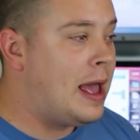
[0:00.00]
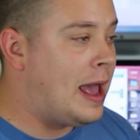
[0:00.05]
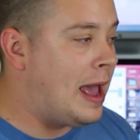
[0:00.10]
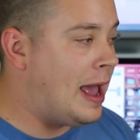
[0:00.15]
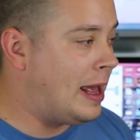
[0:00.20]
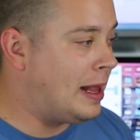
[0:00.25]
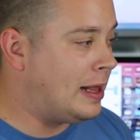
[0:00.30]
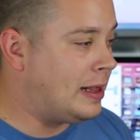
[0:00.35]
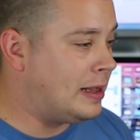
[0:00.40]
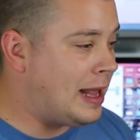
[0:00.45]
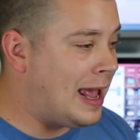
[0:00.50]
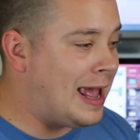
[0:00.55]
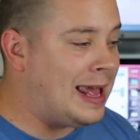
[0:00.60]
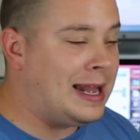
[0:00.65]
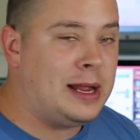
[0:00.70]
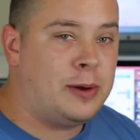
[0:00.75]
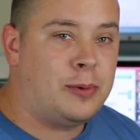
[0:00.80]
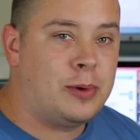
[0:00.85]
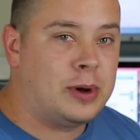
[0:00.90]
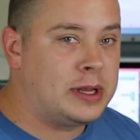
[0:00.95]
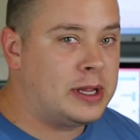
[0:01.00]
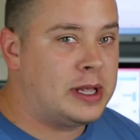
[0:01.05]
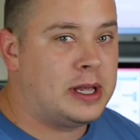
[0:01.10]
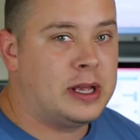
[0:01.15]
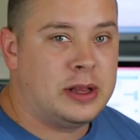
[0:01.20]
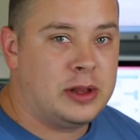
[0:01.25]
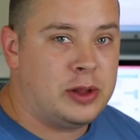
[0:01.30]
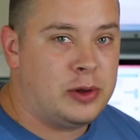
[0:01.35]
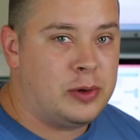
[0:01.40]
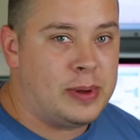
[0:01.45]
And anyone
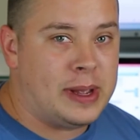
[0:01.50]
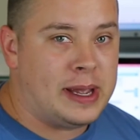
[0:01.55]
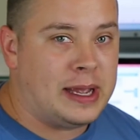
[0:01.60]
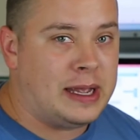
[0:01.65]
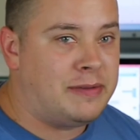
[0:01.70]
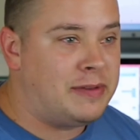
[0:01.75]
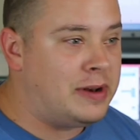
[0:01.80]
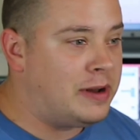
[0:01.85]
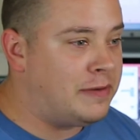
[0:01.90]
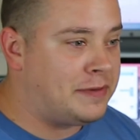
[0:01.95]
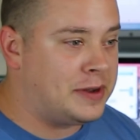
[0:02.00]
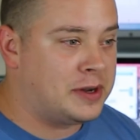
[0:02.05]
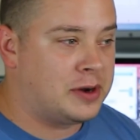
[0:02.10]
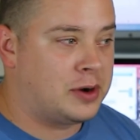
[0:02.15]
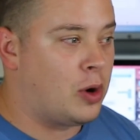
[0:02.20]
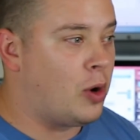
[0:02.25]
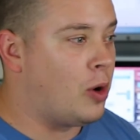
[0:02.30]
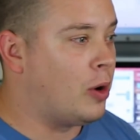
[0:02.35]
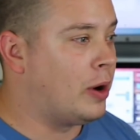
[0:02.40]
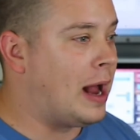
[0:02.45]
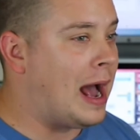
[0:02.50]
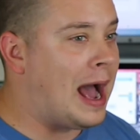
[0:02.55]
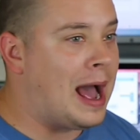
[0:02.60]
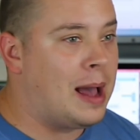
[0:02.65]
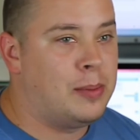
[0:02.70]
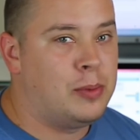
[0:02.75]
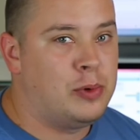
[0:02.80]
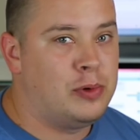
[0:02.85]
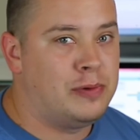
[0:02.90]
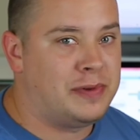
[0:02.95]
can do it, even if you're on
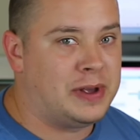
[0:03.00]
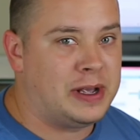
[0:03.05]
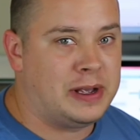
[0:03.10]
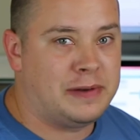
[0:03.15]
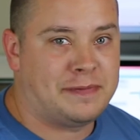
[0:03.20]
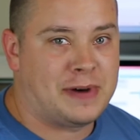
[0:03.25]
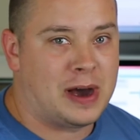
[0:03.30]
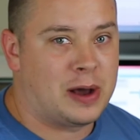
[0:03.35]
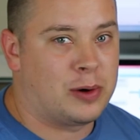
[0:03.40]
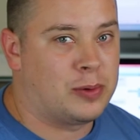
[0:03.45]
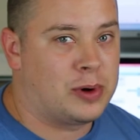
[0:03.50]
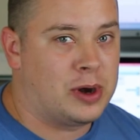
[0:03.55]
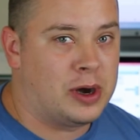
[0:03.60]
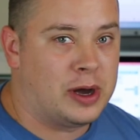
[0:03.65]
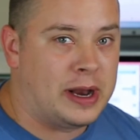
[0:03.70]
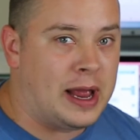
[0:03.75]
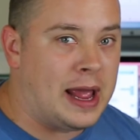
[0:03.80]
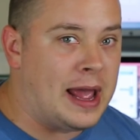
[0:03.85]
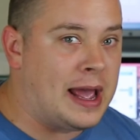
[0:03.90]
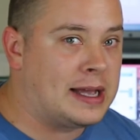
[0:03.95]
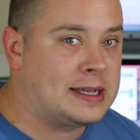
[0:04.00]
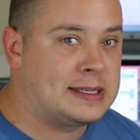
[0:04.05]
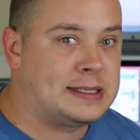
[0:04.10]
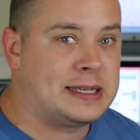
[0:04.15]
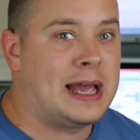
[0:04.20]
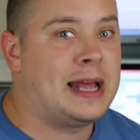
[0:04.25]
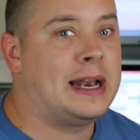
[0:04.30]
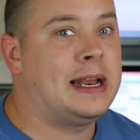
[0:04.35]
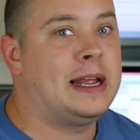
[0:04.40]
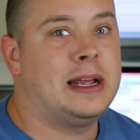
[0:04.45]
iMovie, Final Cut
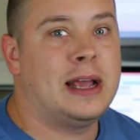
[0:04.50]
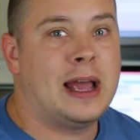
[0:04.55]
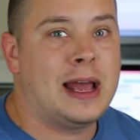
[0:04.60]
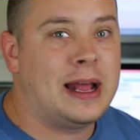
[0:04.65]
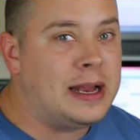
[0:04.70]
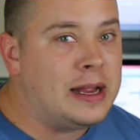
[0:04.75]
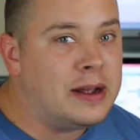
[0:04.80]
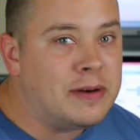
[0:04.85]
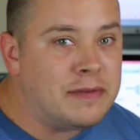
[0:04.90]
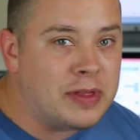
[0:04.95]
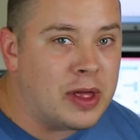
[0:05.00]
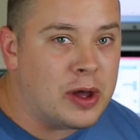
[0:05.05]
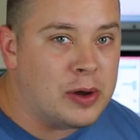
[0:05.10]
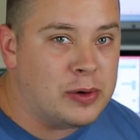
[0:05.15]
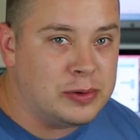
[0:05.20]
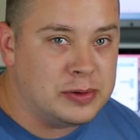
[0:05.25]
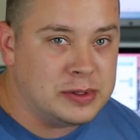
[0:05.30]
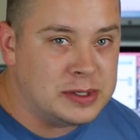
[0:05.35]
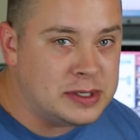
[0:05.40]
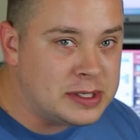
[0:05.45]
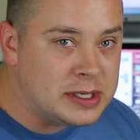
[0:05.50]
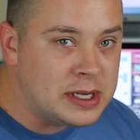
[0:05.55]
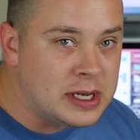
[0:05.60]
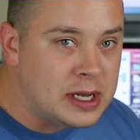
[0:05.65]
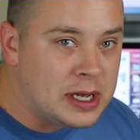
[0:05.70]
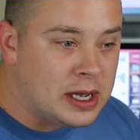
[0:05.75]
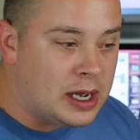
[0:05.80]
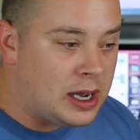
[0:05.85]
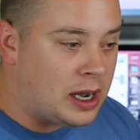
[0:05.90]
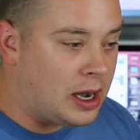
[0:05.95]
X, any, any of those
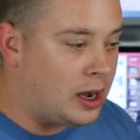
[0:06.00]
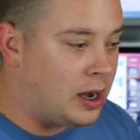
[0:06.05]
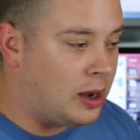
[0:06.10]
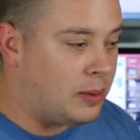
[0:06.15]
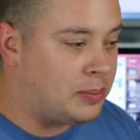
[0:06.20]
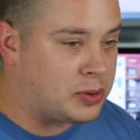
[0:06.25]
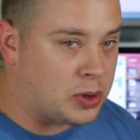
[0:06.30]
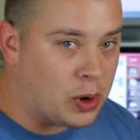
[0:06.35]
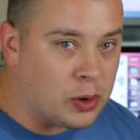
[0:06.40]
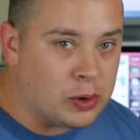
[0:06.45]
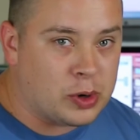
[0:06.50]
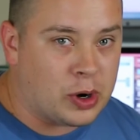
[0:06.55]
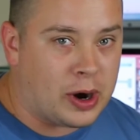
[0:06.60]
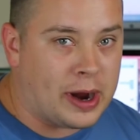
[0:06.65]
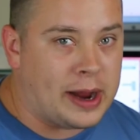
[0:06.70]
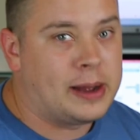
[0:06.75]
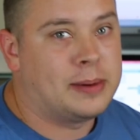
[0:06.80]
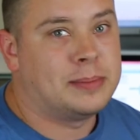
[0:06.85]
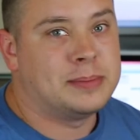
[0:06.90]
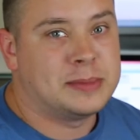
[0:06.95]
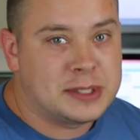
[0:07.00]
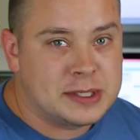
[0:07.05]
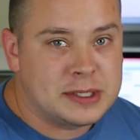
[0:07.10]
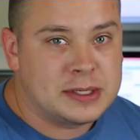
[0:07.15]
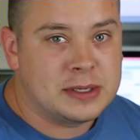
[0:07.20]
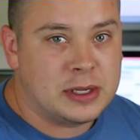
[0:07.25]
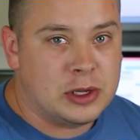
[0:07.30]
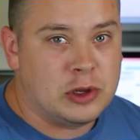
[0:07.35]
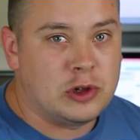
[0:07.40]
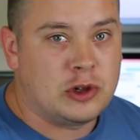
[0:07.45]
uh,
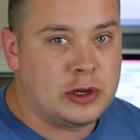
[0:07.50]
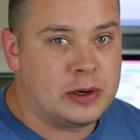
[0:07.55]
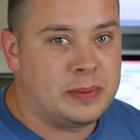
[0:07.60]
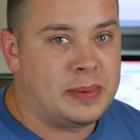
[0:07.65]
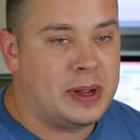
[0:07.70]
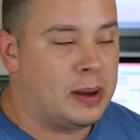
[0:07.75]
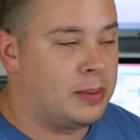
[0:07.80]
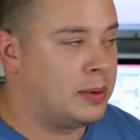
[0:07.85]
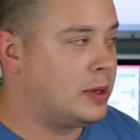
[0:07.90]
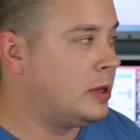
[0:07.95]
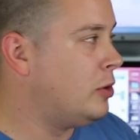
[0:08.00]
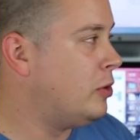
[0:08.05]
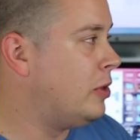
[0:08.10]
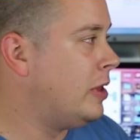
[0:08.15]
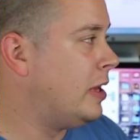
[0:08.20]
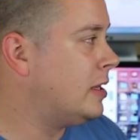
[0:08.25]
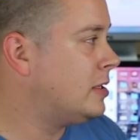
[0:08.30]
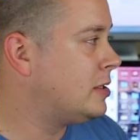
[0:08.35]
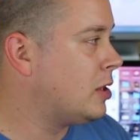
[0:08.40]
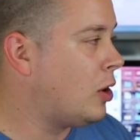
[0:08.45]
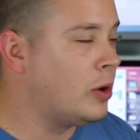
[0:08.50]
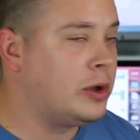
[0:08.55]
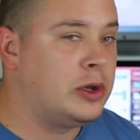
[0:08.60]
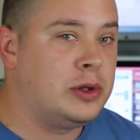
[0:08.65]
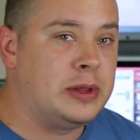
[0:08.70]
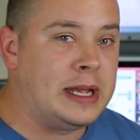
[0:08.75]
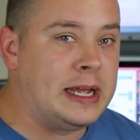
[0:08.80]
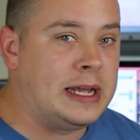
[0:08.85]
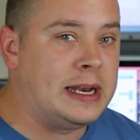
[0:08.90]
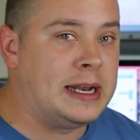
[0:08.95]
programs, you should be able to do this. All
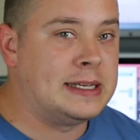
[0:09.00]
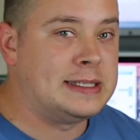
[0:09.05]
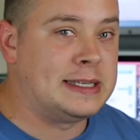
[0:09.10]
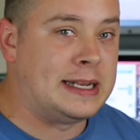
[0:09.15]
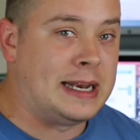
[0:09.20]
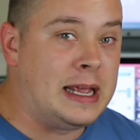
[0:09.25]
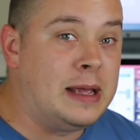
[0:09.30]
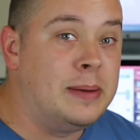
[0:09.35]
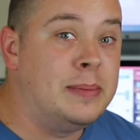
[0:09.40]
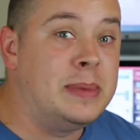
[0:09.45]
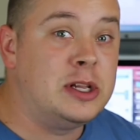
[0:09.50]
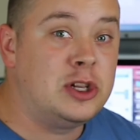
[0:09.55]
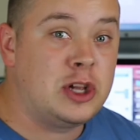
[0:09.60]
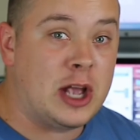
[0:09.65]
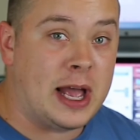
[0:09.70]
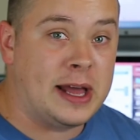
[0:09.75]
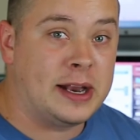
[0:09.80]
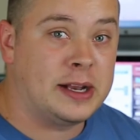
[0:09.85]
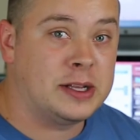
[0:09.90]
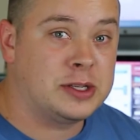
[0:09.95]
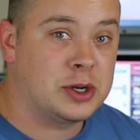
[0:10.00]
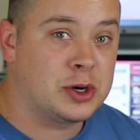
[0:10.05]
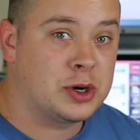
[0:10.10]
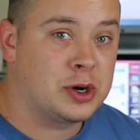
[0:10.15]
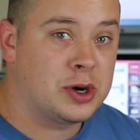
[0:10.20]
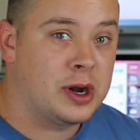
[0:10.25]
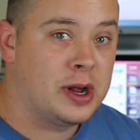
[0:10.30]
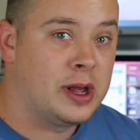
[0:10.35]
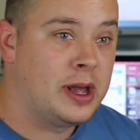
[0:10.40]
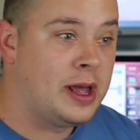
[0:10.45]
you need is an image
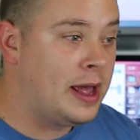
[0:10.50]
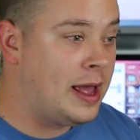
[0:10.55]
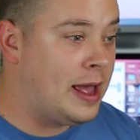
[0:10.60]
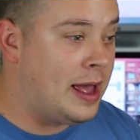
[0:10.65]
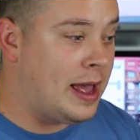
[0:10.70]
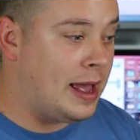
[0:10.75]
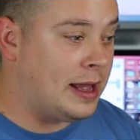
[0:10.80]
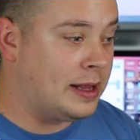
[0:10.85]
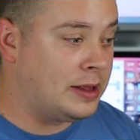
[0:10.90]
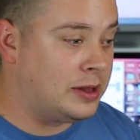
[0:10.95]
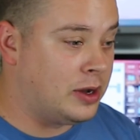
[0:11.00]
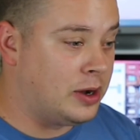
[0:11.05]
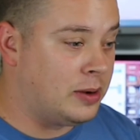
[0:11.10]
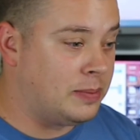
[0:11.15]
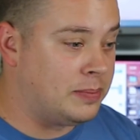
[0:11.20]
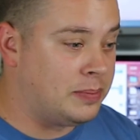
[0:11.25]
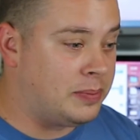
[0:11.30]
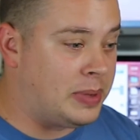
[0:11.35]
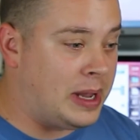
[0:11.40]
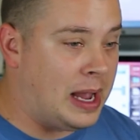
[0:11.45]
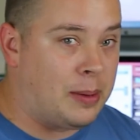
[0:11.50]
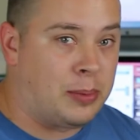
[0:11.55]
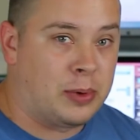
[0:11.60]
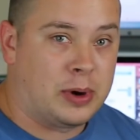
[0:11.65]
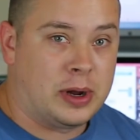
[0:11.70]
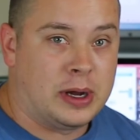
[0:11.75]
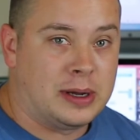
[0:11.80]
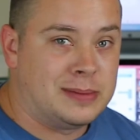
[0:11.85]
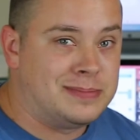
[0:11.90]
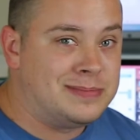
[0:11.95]
editor and um, be able
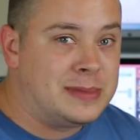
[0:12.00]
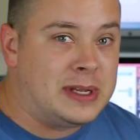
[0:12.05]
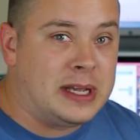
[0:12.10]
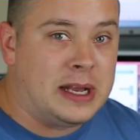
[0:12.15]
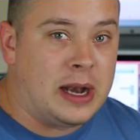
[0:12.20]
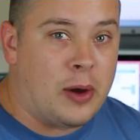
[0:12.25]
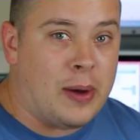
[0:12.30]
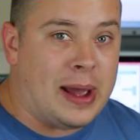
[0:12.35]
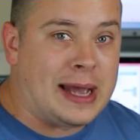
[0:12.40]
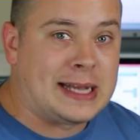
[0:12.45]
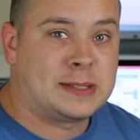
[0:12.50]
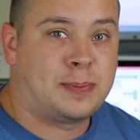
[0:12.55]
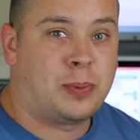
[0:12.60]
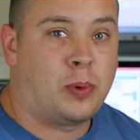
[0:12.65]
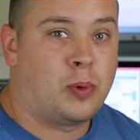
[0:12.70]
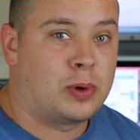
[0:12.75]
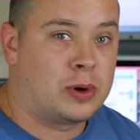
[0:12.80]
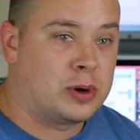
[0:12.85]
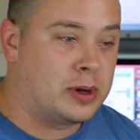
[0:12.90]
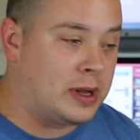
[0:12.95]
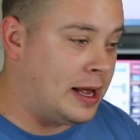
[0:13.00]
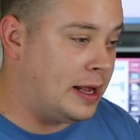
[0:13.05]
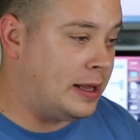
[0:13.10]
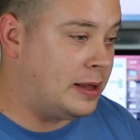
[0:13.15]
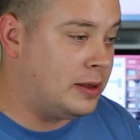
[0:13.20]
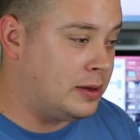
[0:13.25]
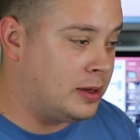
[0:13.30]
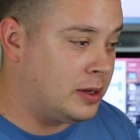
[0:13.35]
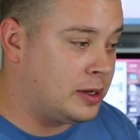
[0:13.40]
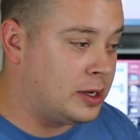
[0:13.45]
to you know export
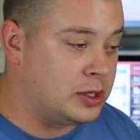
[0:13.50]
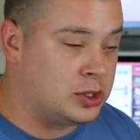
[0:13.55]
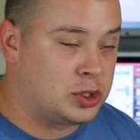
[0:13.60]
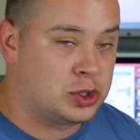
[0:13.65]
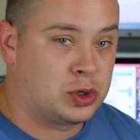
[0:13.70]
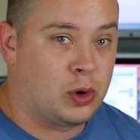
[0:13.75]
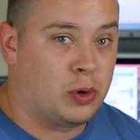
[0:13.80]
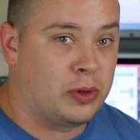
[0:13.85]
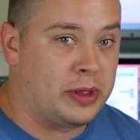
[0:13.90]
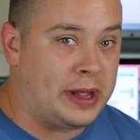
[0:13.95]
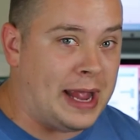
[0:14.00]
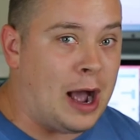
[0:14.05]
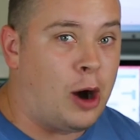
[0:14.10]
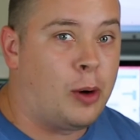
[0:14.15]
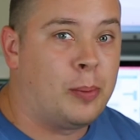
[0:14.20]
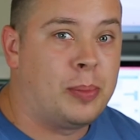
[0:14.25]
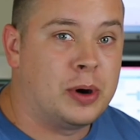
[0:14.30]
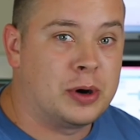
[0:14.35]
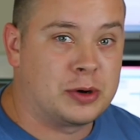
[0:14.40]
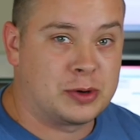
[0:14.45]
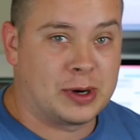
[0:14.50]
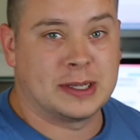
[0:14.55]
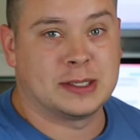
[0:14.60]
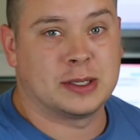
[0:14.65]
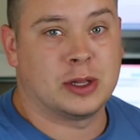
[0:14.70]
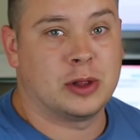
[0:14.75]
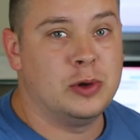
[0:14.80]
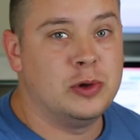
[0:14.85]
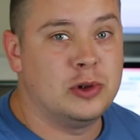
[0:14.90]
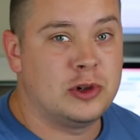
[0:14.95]
and control the output
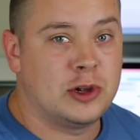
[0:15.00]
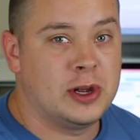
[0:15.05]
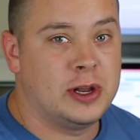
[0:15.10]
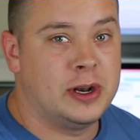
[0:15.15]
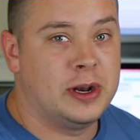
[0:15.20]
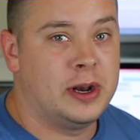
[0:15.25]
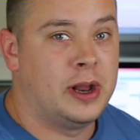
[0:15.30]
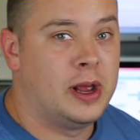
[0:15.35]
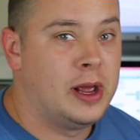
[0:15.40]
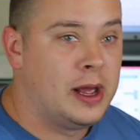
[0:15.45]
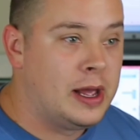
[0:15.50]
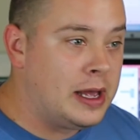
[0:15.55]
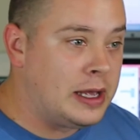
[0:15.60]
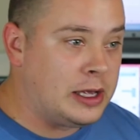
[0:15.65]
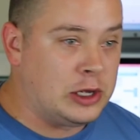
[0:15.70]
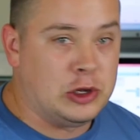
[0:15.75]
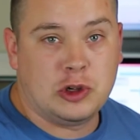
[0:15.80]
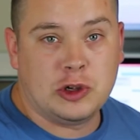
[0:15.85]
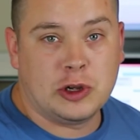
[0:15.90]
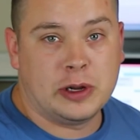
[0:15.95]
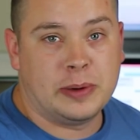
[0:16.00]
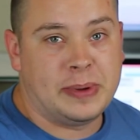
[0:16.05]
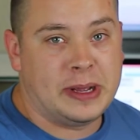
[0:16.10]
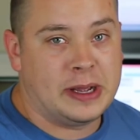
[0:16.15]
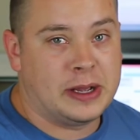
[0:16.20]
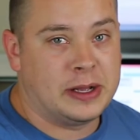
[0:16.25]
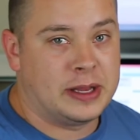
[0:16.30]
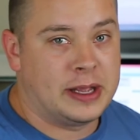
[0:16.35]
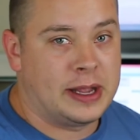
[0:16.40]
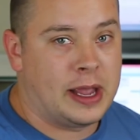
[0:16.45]
resolution, you should
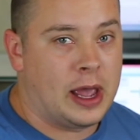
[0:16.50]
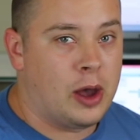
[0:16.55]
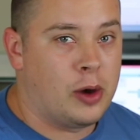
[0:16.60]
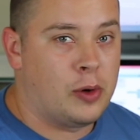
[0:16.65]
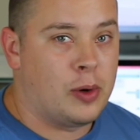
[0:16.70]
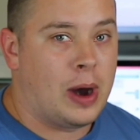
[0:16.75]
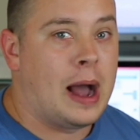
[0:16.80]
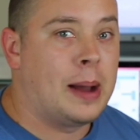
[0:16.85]
be good to go.